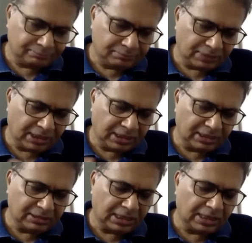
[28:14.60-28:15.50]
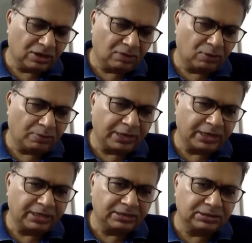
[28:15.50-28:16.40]
Indian telecom
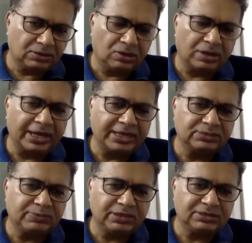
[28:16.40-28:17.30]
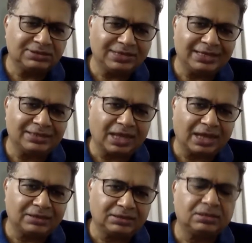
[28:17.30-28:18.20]
operators or ISPs saying that
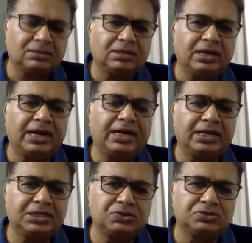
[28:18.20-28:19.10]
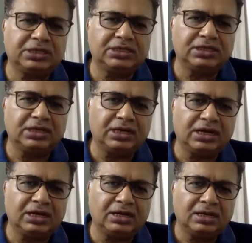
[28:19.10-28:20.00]
the data usage in
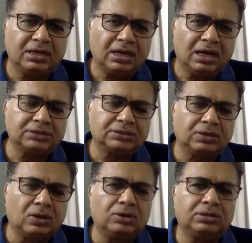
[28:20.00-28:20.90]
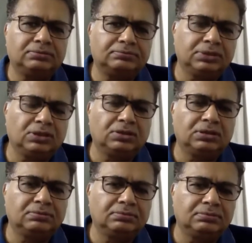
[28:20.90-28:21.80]
India has gone
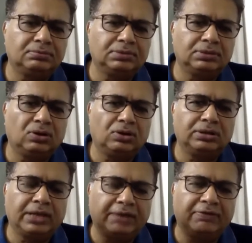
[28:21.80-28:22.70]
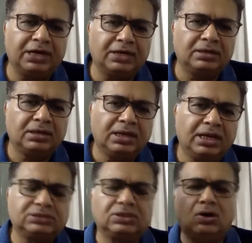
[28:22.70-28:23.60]
haywire.
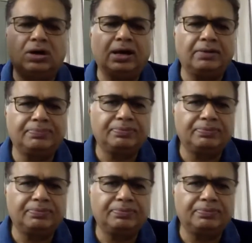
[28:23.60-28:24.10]
It's gone up,